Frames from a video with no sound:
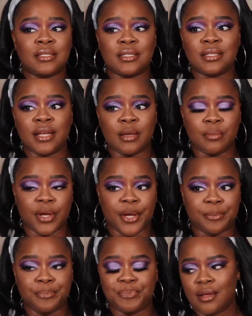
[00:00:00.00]
is late,
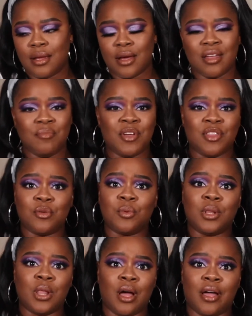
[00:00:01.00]
but y'all, I've been through a
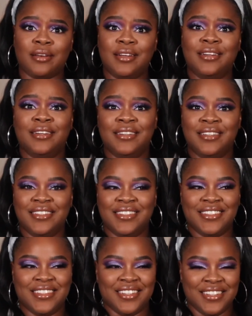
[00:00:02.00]
lot.
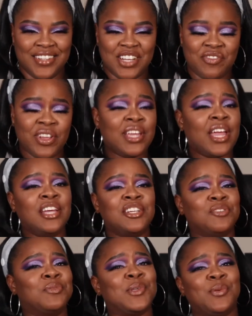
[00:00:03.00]

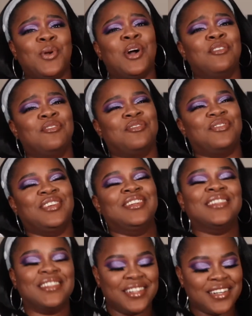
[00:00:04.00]
Vacation was rough.
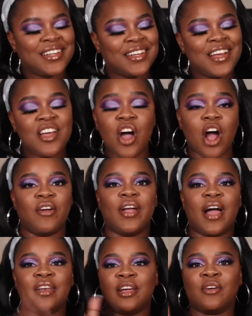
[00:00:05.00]
All right,
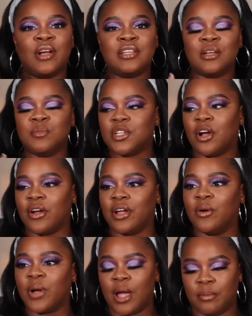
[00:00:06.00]
I digress. I'm sorry.
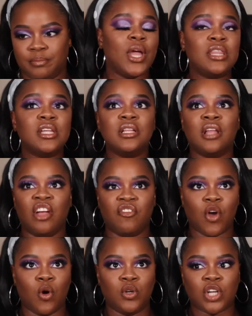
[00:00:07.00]
Okay. In the life
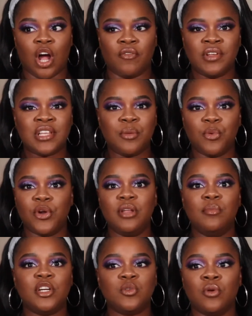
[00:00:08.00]
coach office, they pretty
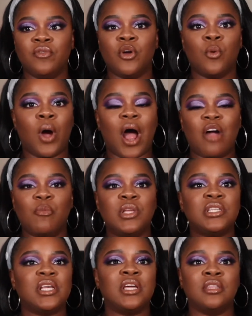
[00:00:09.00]
much reveal what I've been
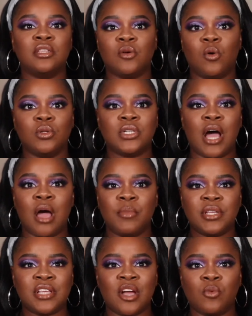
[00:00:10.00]
saying this whole time,
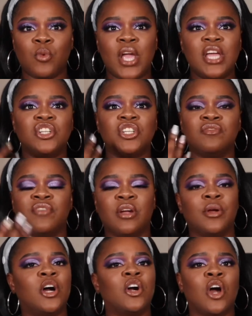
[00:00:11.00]
is that Ray is just
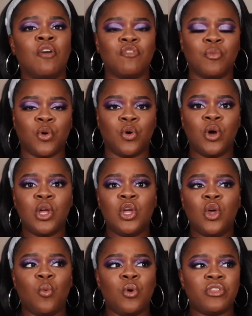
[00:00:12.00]
very uncomfortable
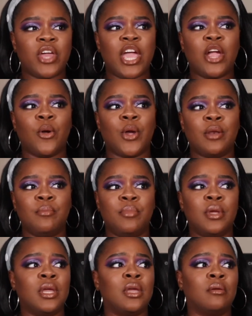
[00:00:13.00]
with Karen
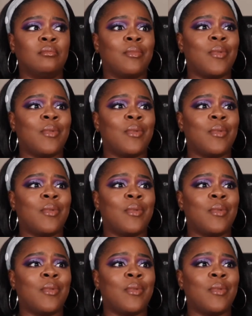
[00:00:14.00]
being,